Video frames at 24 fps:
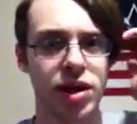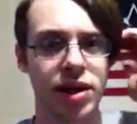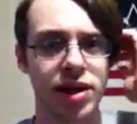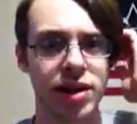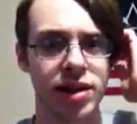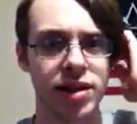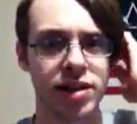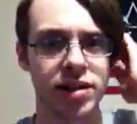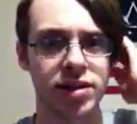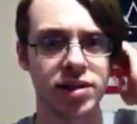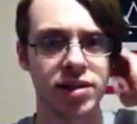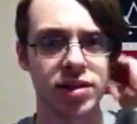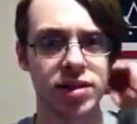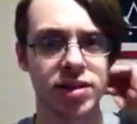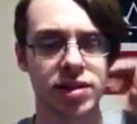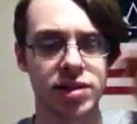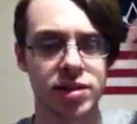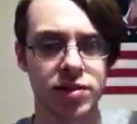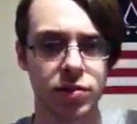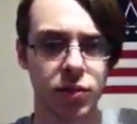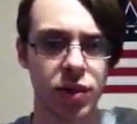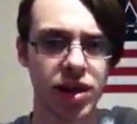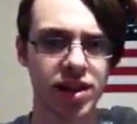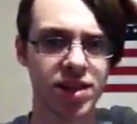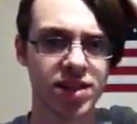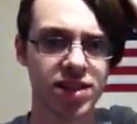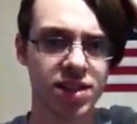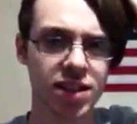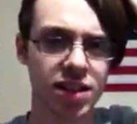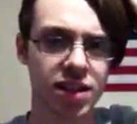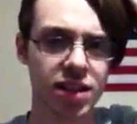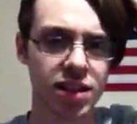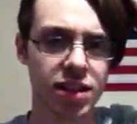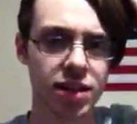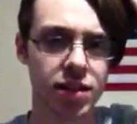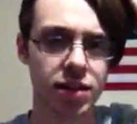Enix is
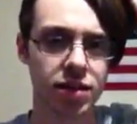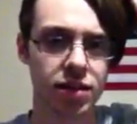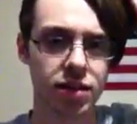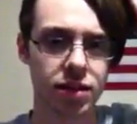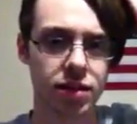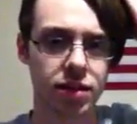Wednesday.